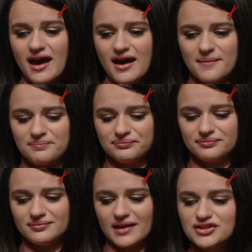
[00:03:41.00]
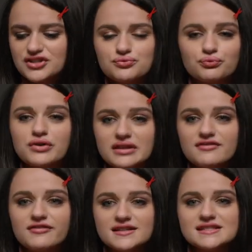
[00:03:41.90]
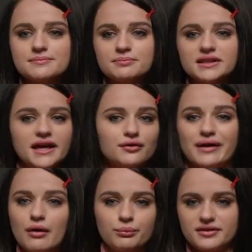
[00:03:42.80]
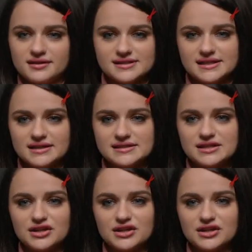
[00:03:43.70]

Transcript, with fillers: Um, And just really fun to play around with in scenes.